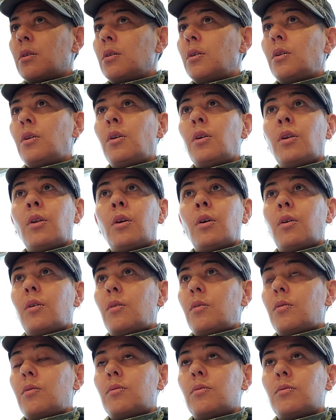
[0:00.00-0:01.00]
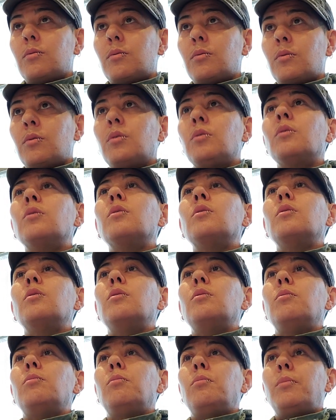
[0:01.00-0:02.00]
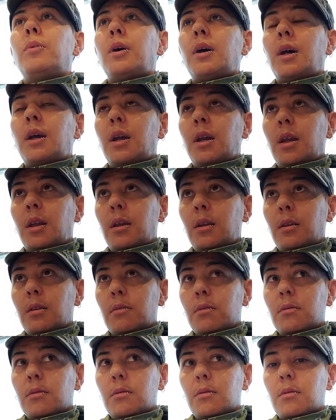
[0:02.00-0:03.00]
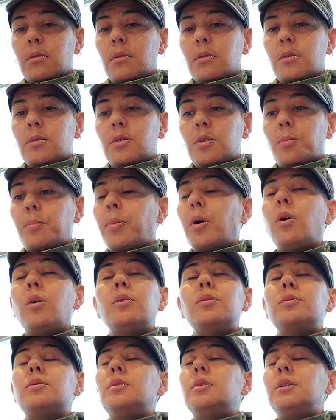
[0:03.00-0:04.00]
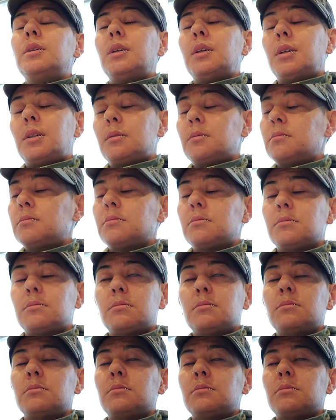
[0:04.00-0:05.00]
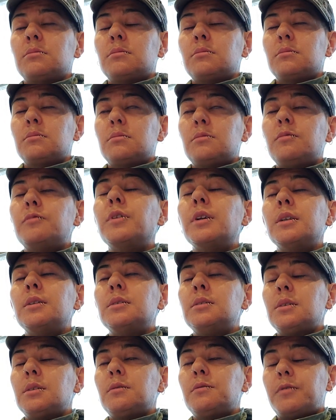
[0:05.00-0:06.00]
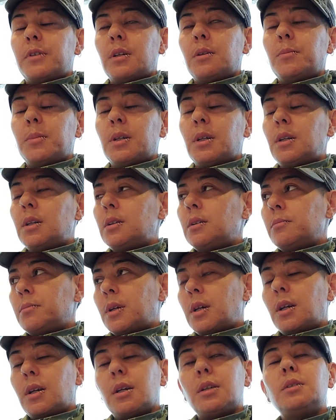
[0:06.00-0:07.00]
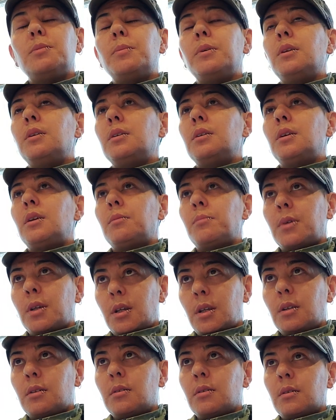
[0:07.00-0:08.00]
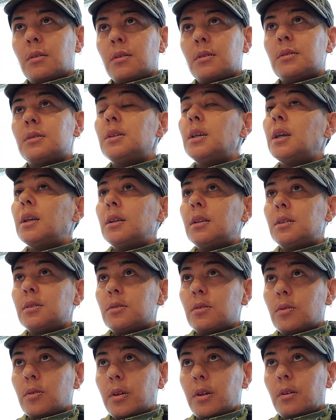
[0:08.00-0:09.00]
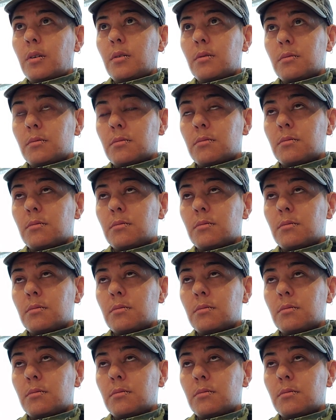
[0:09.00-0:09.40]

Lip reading: No. By supposedly friends and family, my husband and my in-laws and his lawyer.